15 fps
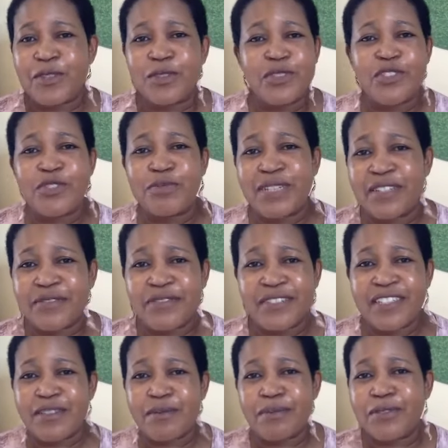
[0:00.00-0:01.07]
go to my
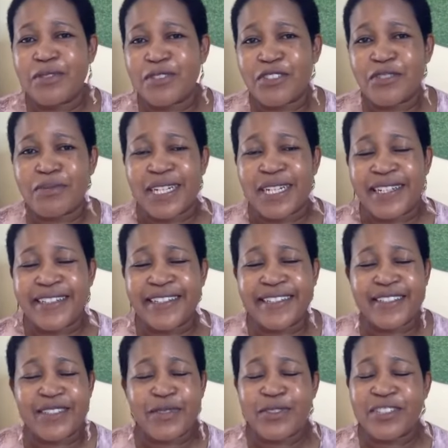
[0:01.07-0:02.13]
Facebook, to my
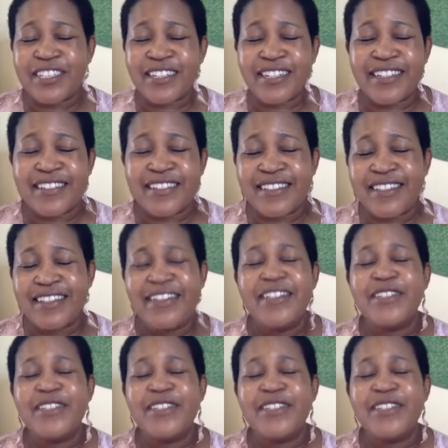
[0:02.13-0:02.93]
socials,